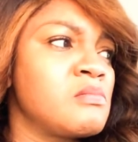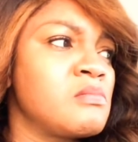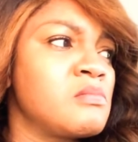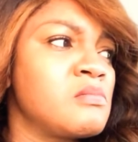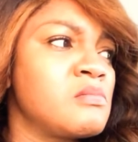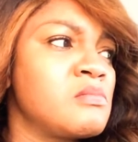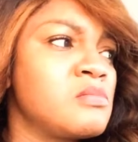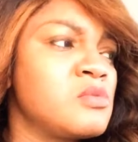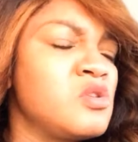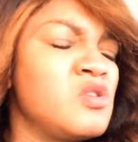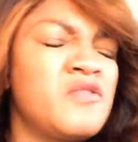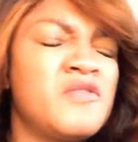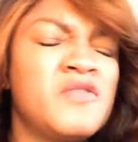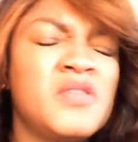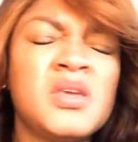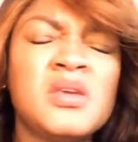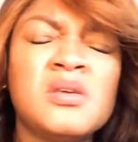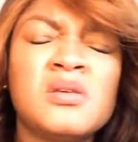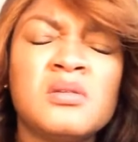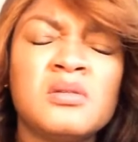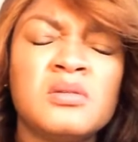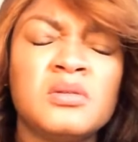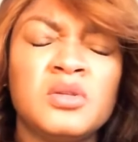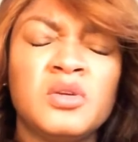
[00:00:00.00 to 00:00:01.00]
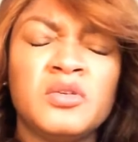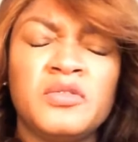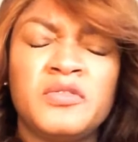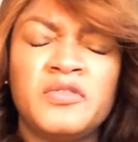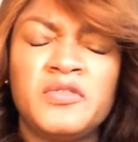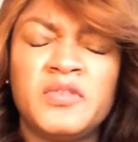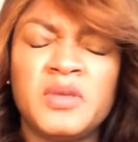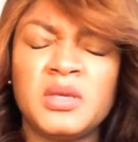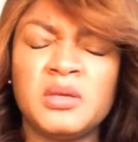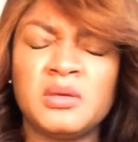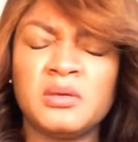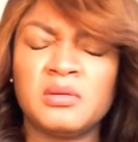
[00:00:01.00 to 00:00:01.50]
you
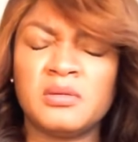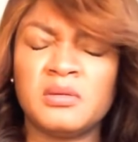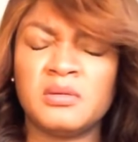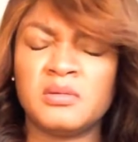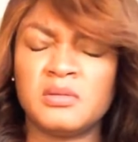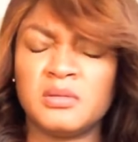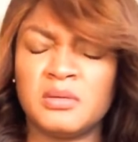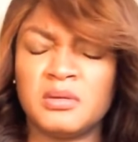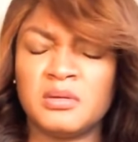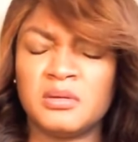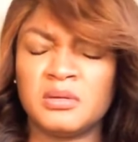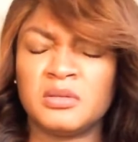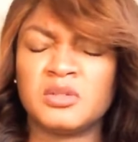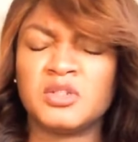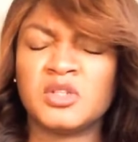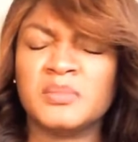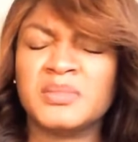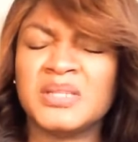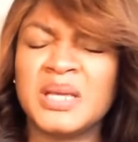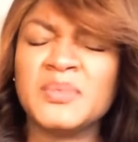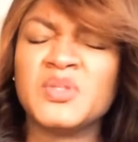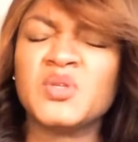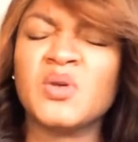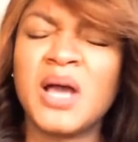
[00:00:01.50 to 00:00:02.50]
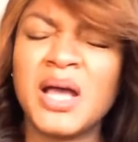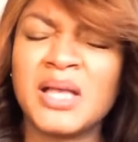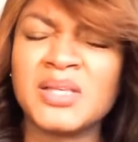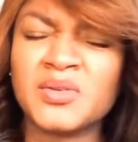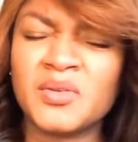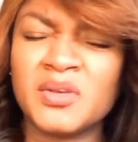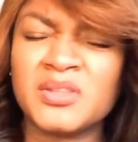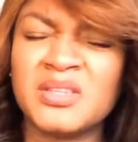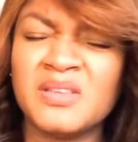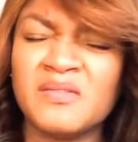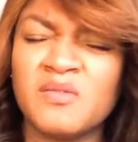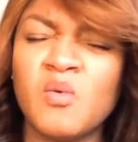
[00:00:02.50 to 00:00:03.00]
feel, sometimes you ask
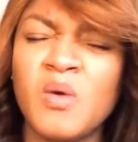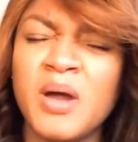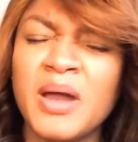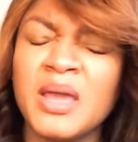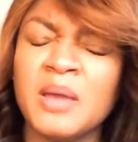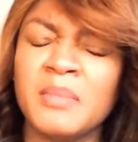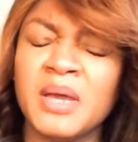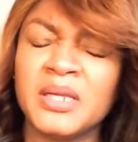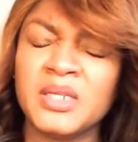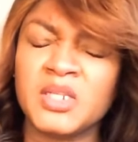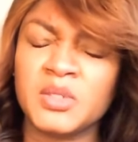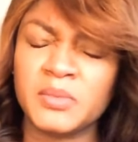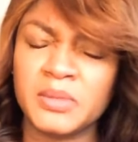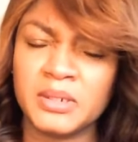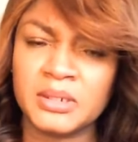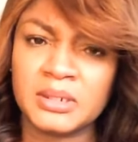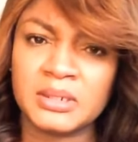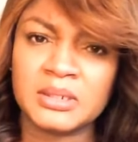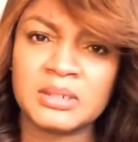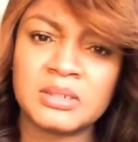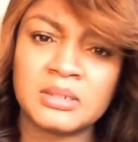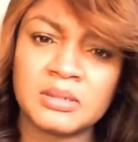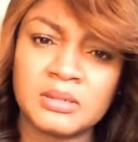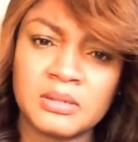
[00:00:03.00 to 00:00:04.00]
yourself, why am I doing this?